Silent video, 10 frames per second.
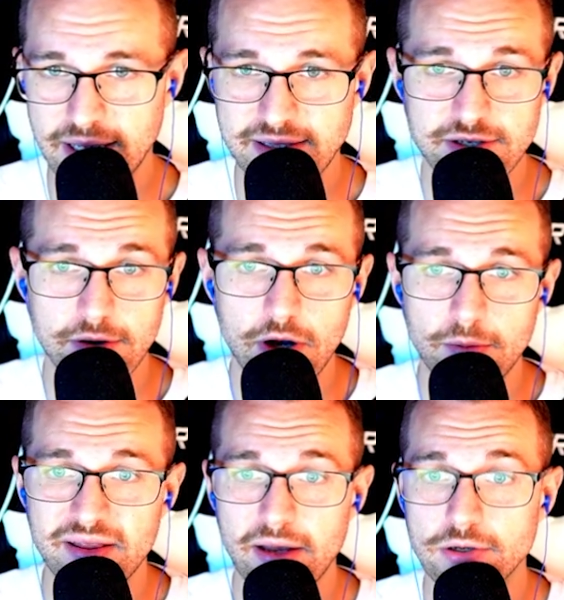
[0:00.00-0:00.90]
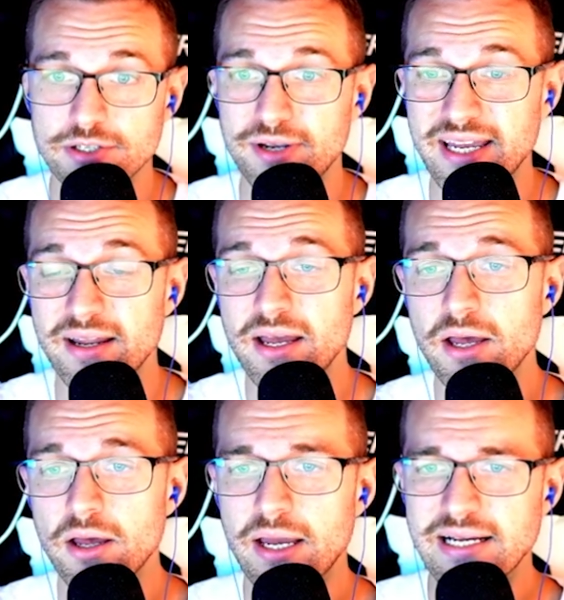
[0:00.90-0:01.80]
At the start of combat, they also gain,
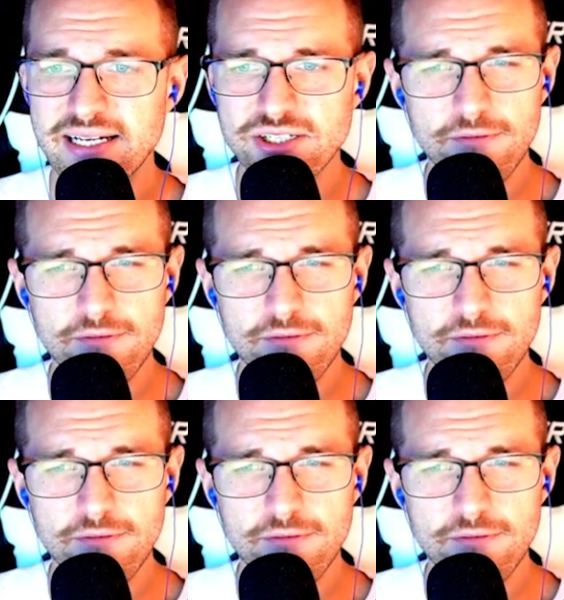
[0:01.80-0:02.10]
it's actually